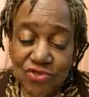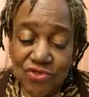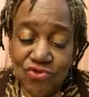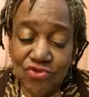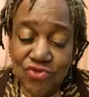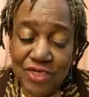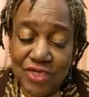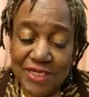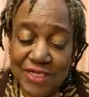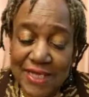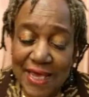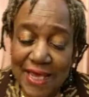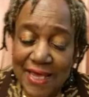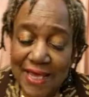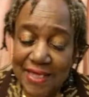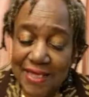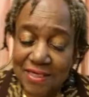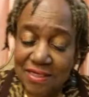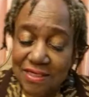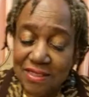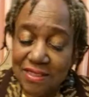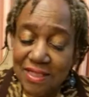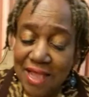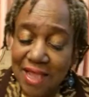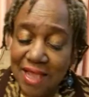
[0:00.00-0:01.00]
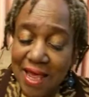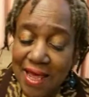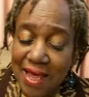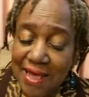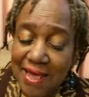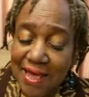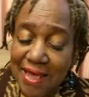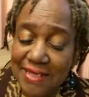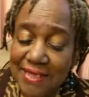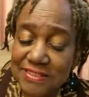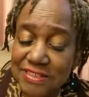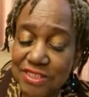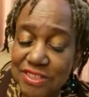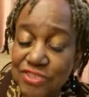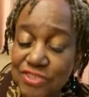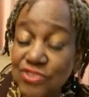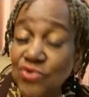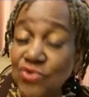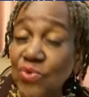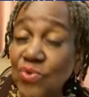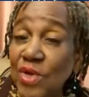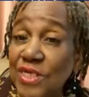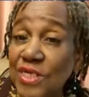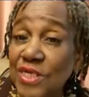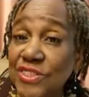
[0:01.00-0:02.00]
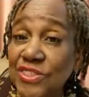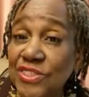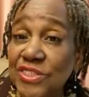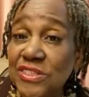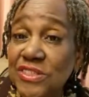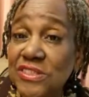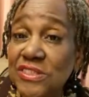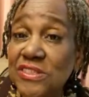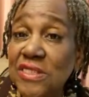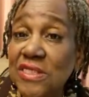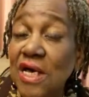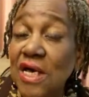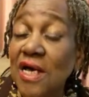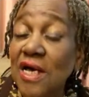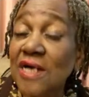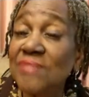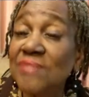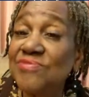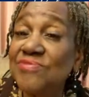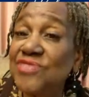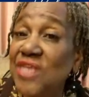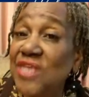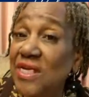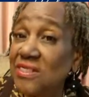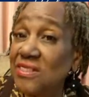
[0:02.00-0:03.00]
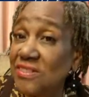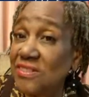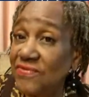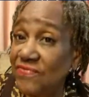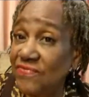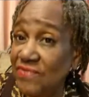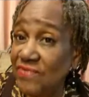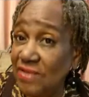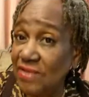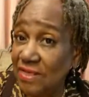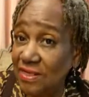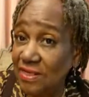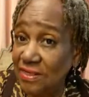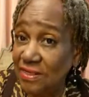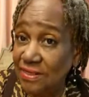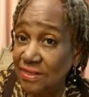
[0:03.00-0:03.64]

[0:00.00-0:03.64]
you can analyze situations objectively.